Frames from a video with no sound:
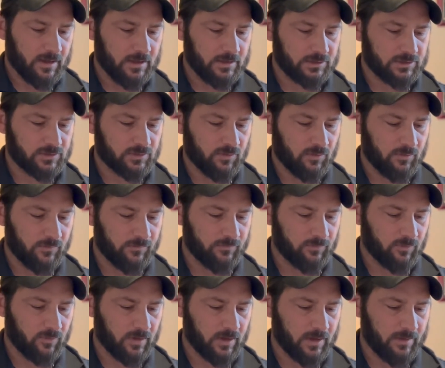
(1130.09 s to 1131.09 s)
Score
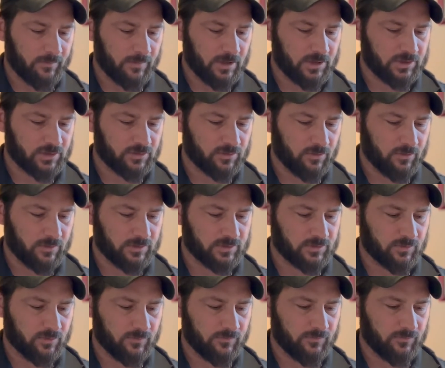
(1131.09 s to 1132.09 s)
floor, I'm not sure what
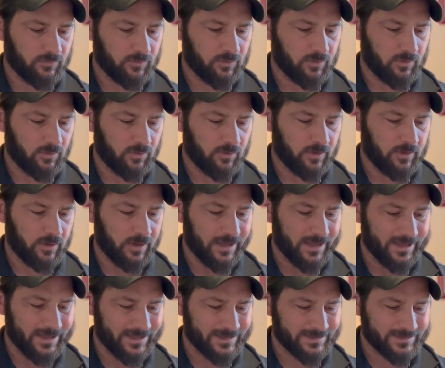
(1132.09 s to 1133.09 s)
score floor
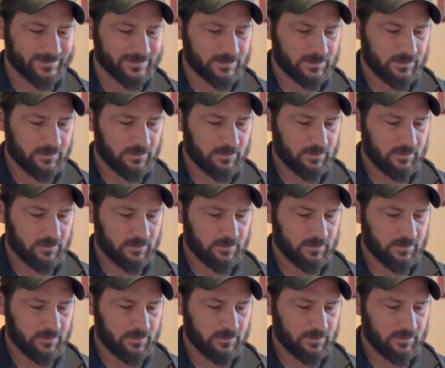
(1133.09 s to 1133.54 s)
is.